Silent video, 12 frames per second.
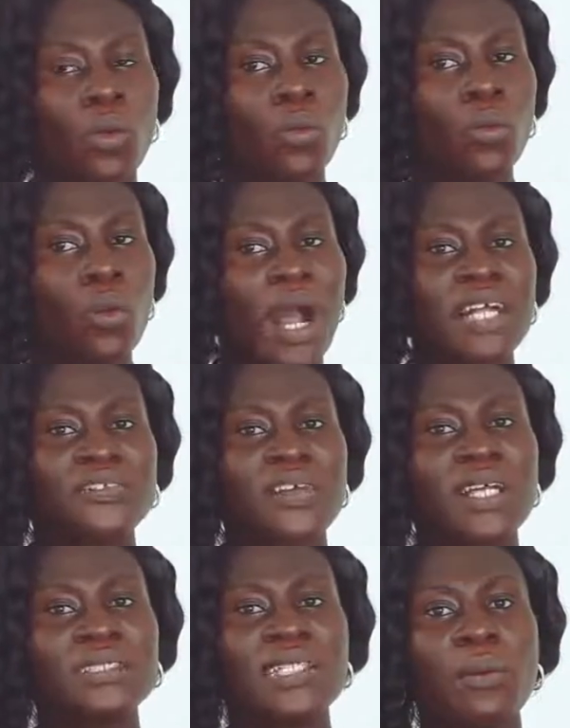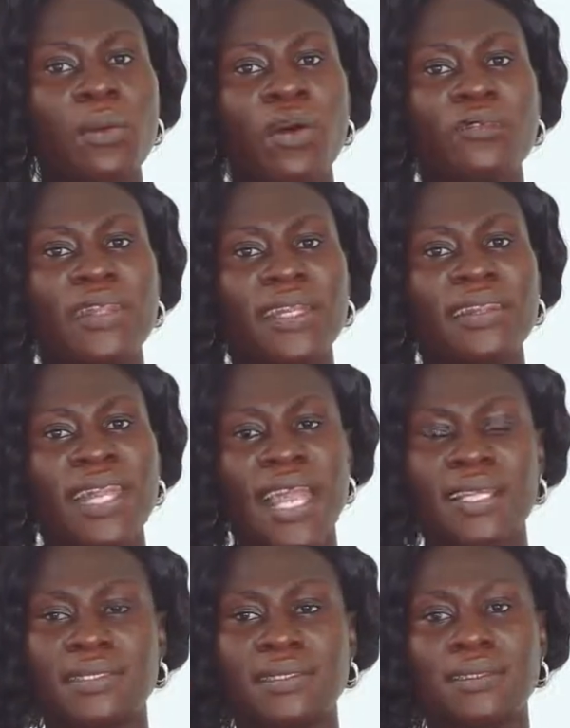will attract some of the
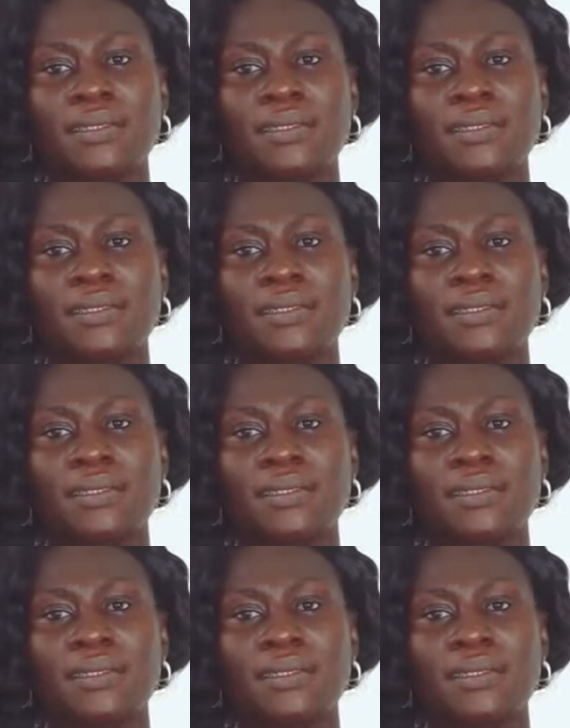dirt